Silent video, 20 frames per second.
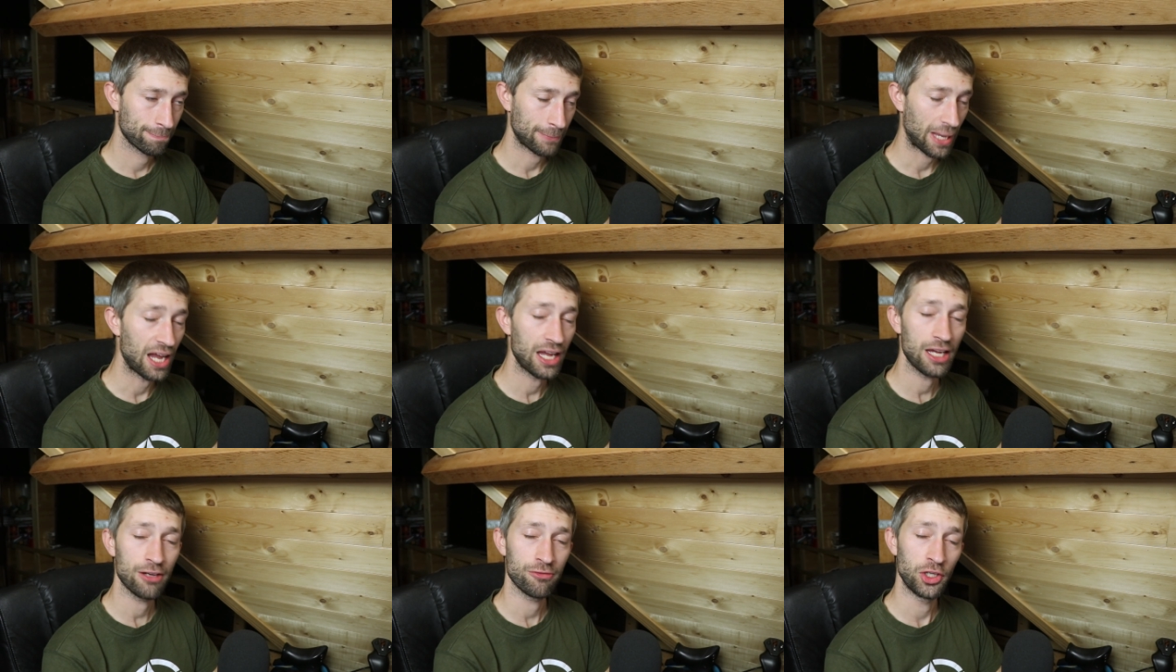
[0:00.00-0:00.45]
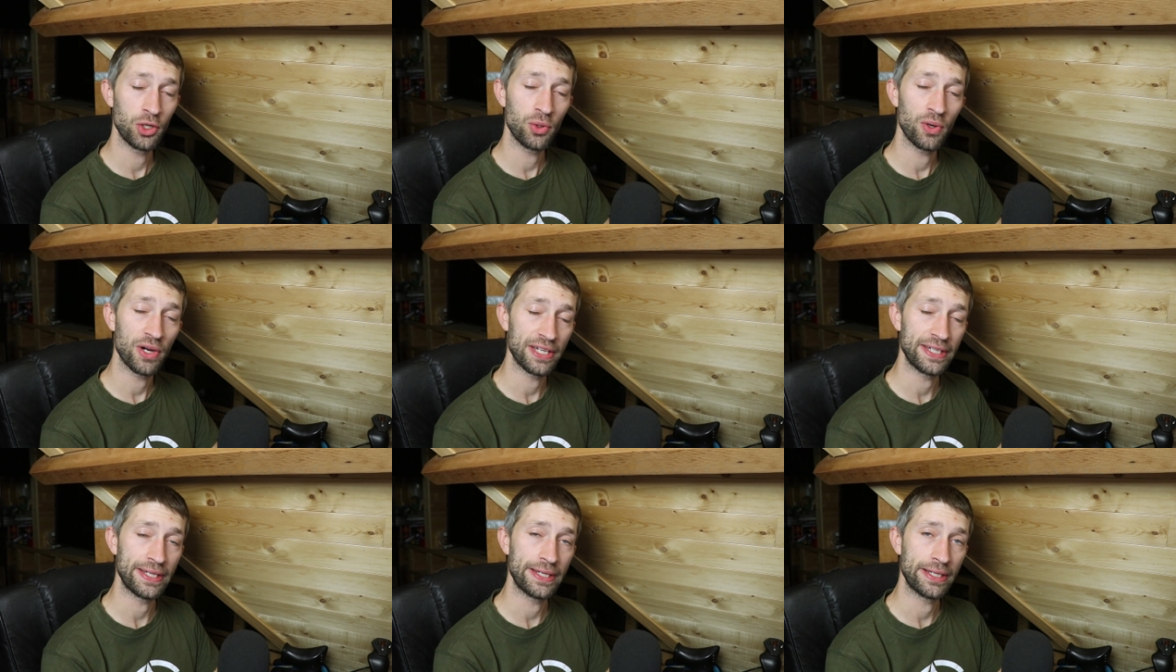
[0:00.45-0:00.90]
I have no
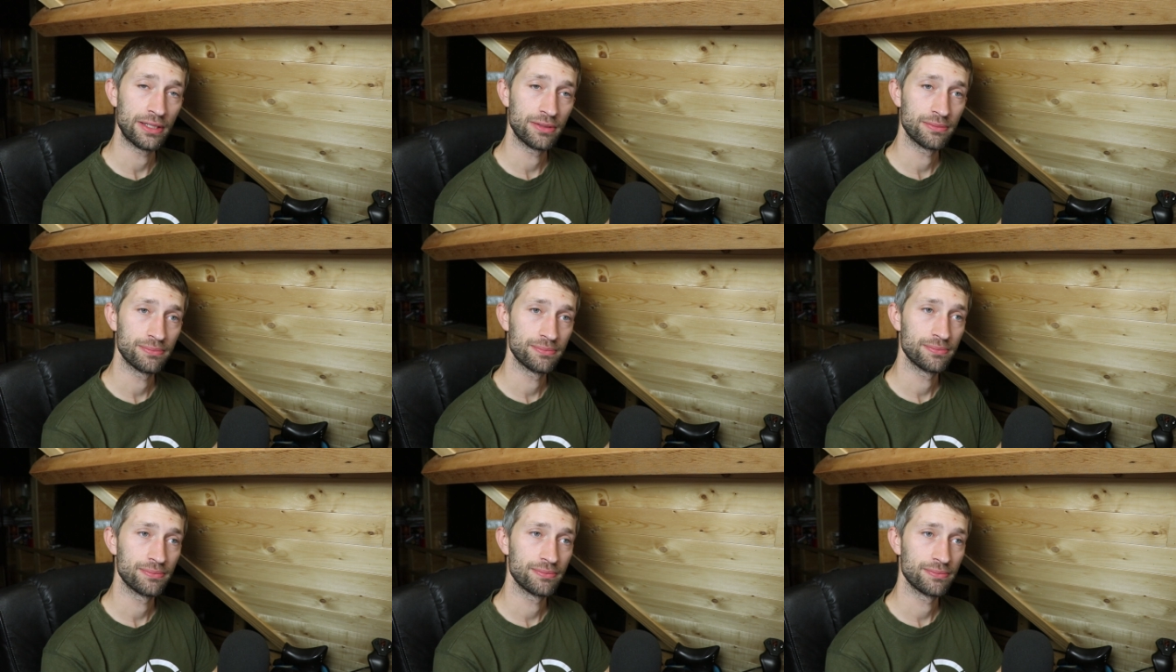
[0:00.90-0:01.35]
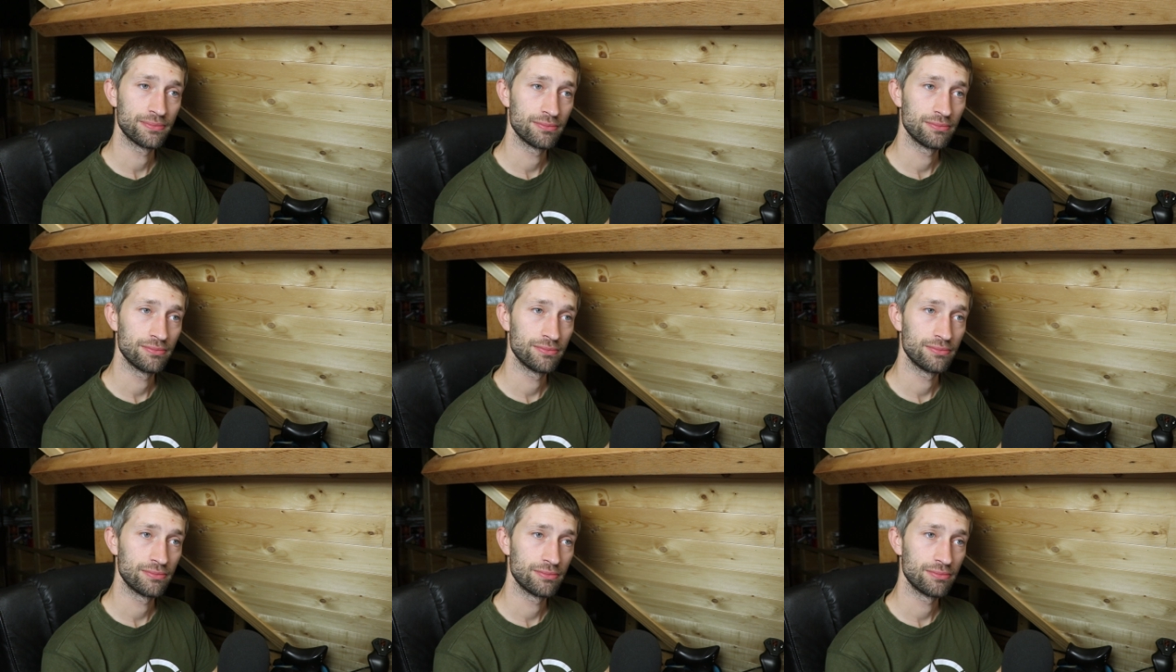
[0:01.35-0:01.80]
idea.
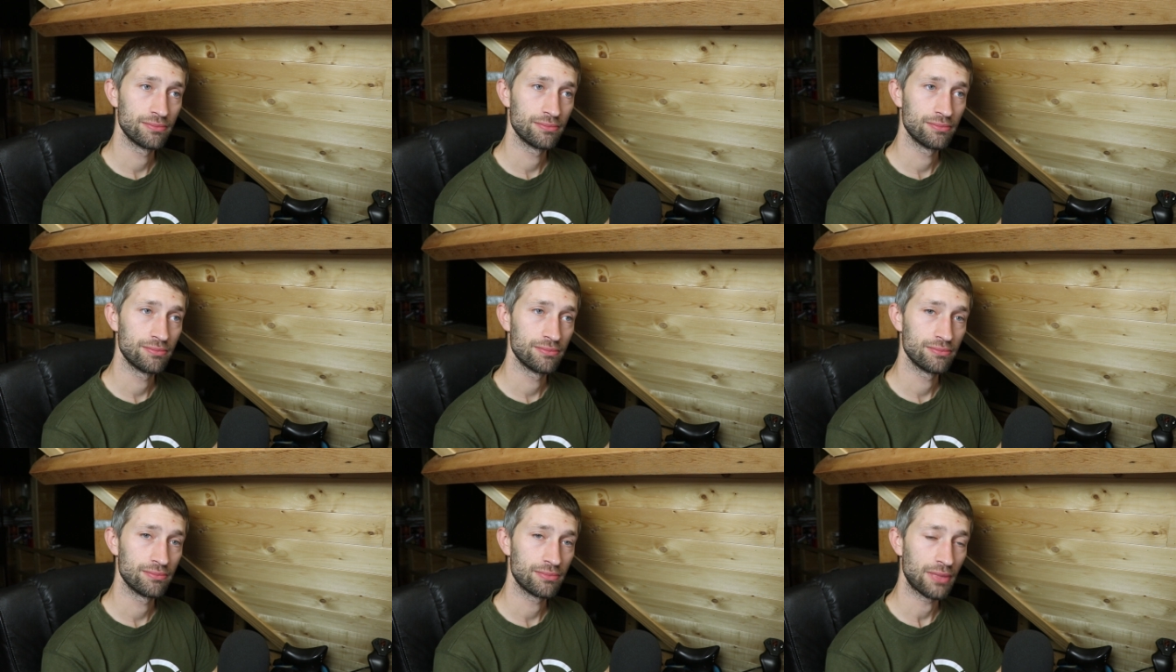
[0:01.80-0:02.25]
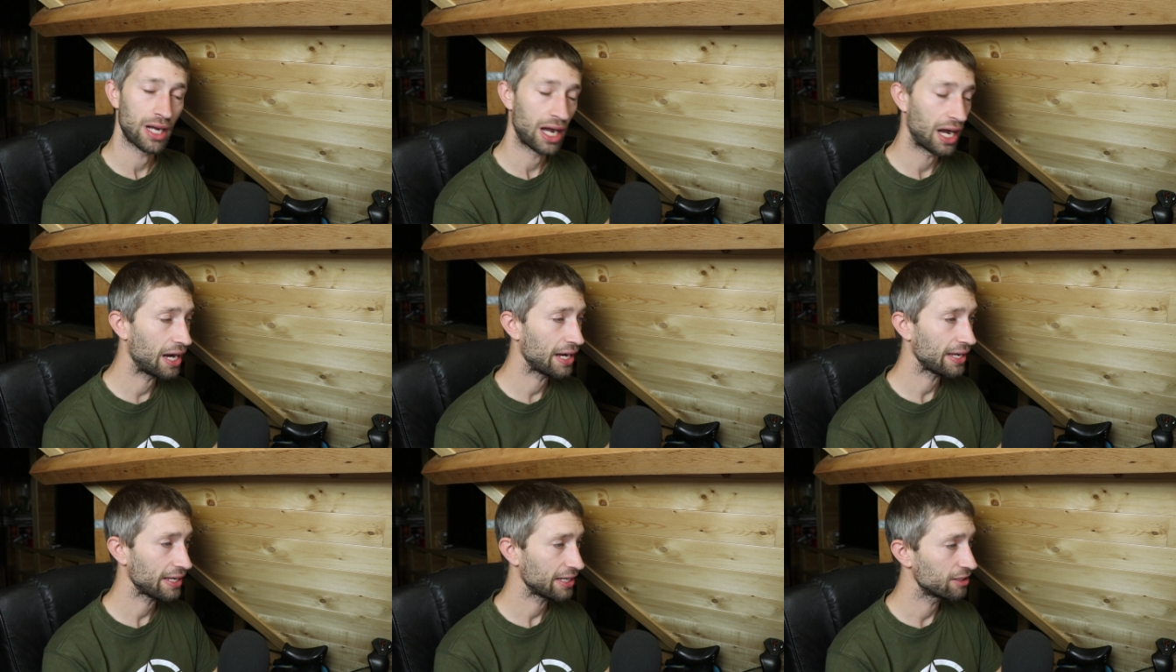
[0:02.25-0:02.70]

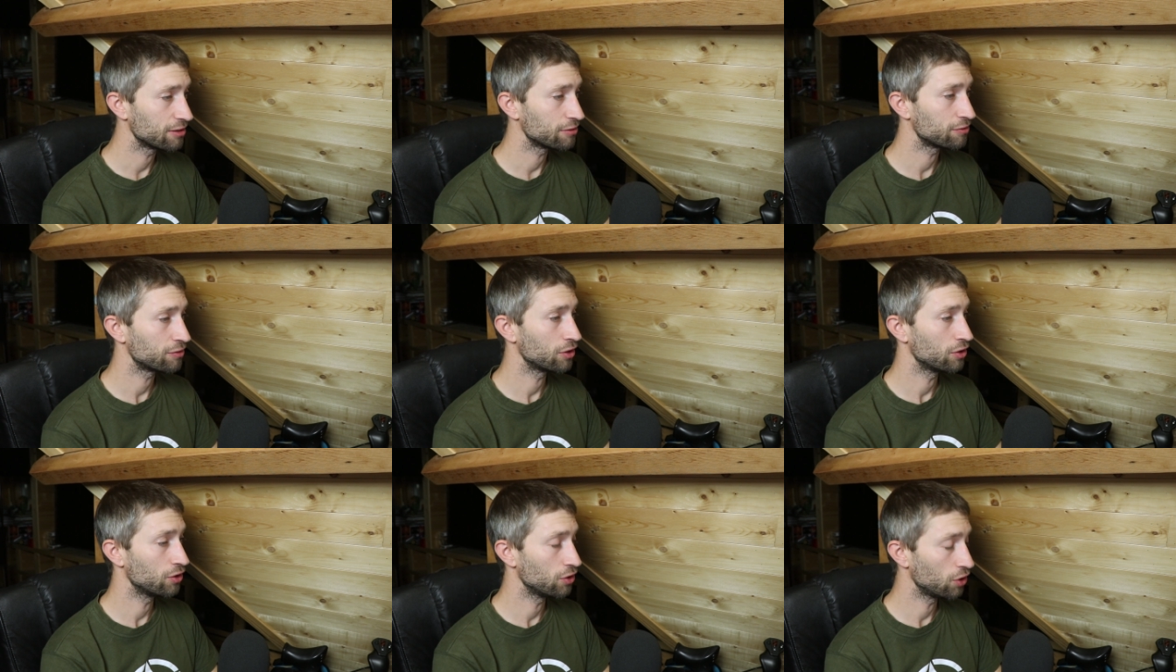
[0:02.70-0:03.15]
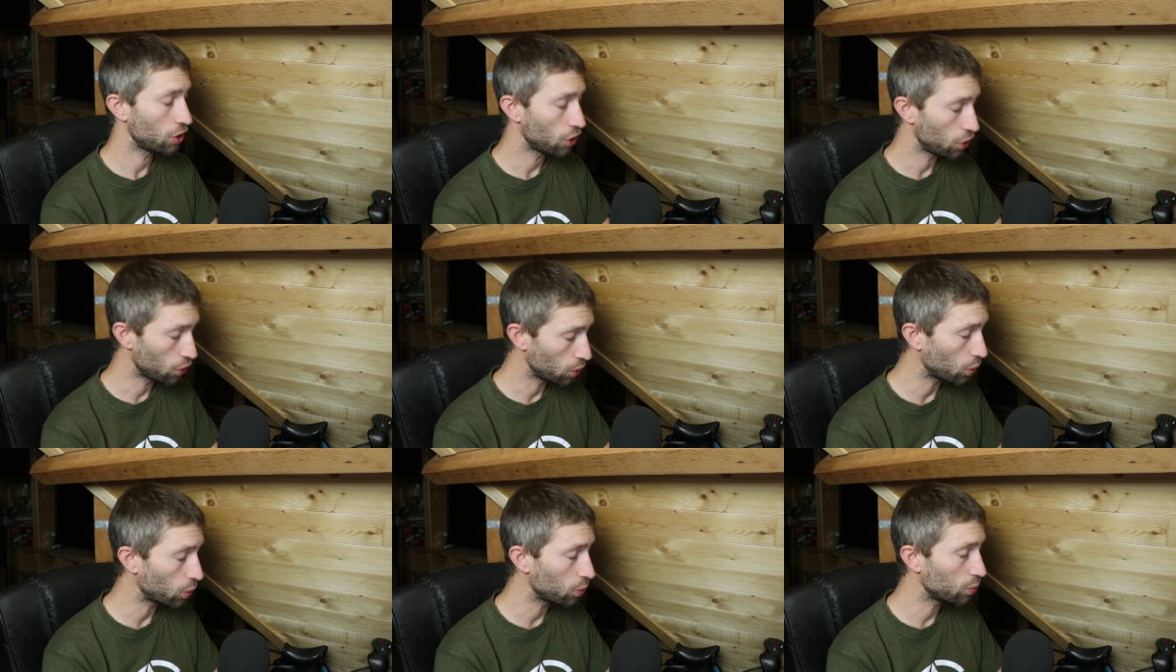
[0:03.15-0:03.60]
I have
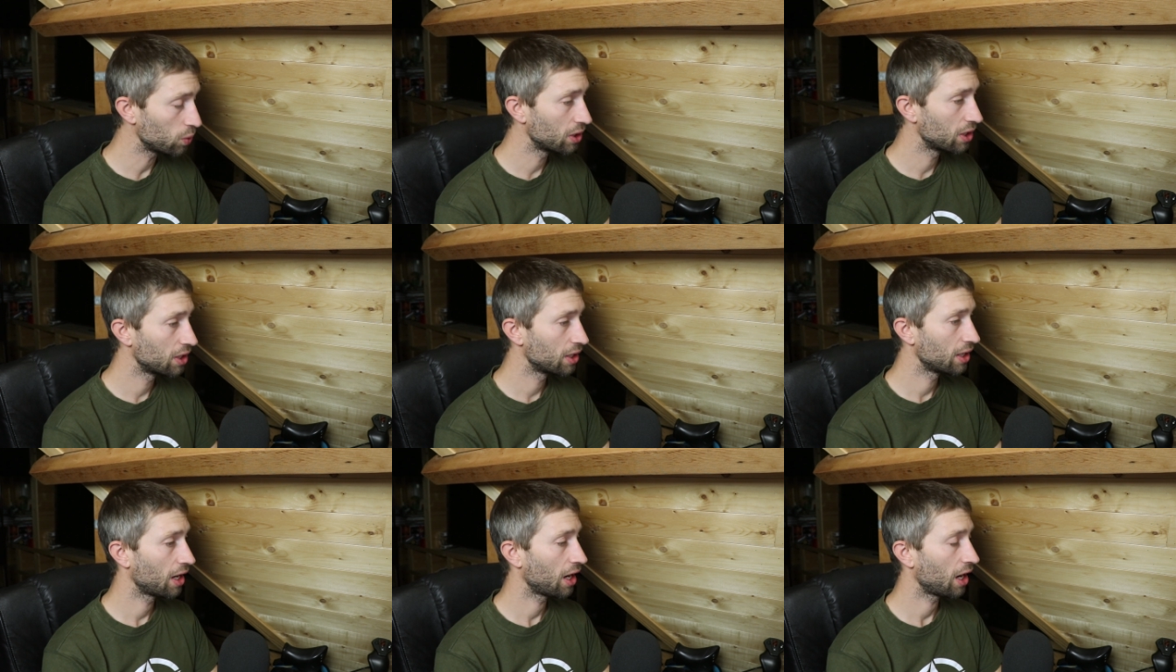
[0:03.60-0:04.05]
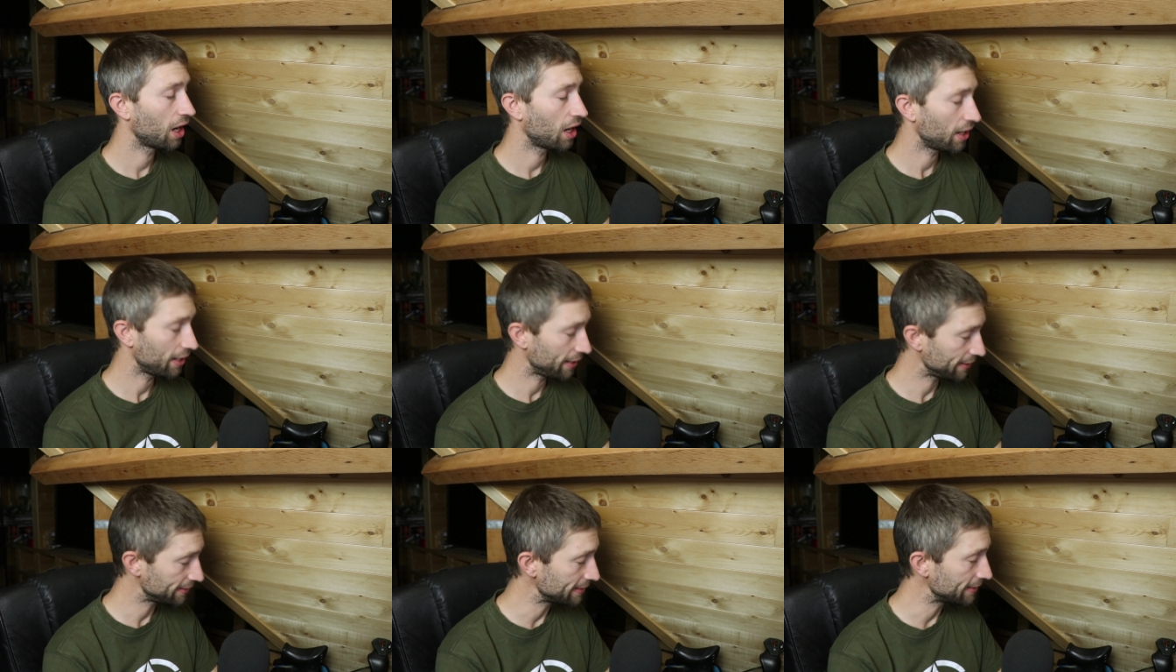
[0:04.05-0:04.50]
no
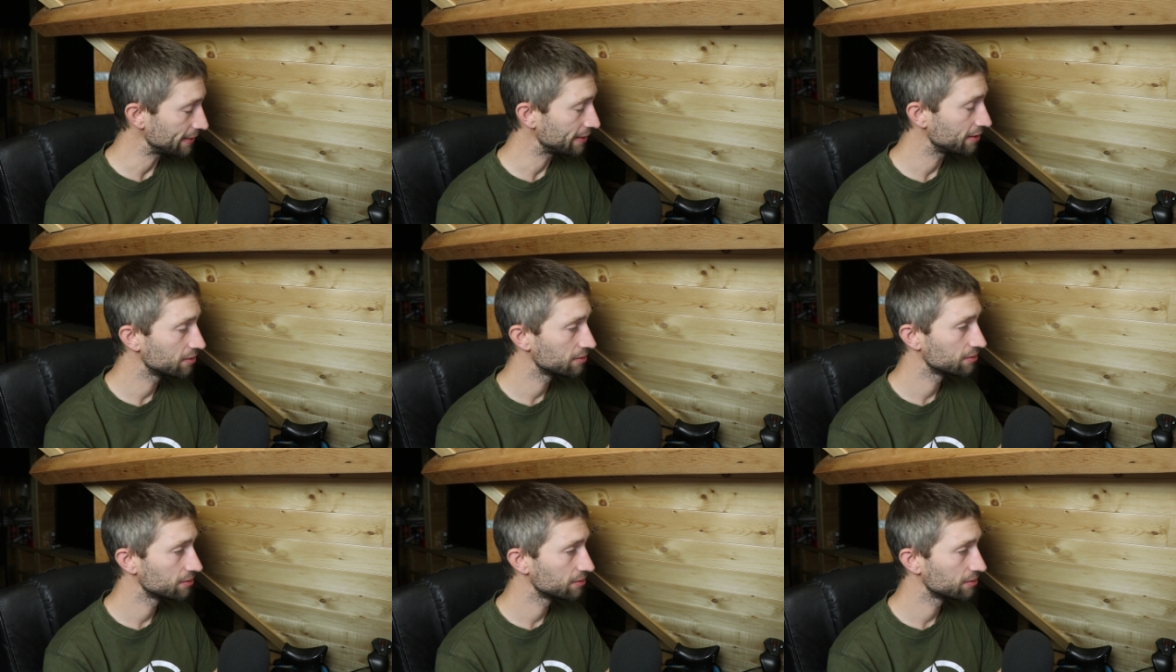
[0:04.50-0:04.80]
idea.